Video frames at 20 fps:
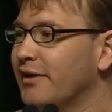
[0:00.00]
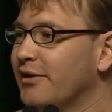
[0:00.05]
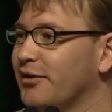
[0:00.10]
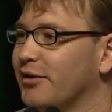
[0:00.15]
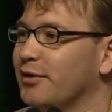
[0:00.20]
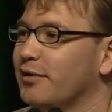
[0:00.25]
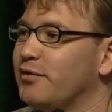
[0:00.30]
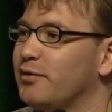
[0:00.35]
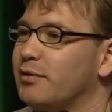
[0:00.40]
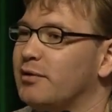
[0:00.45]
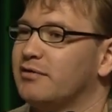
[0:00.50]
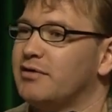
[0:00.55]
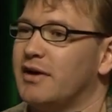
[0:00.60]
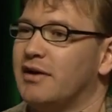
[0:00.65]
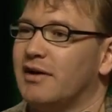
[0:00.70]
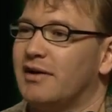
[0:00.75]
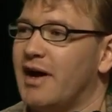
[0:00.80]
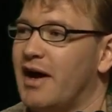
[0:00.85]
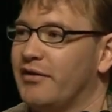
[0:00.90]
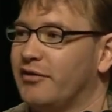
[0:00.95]
So if you
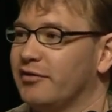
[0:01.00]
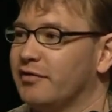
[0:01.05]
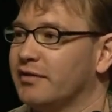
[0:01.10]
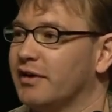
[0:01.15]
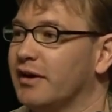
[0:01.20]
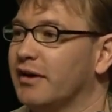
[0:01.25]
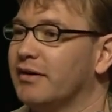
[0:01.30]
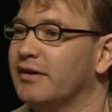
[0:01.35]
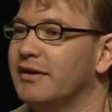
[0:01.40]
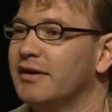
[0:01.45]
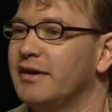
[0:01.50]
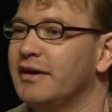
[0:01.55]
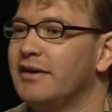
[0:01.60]
train a classifier,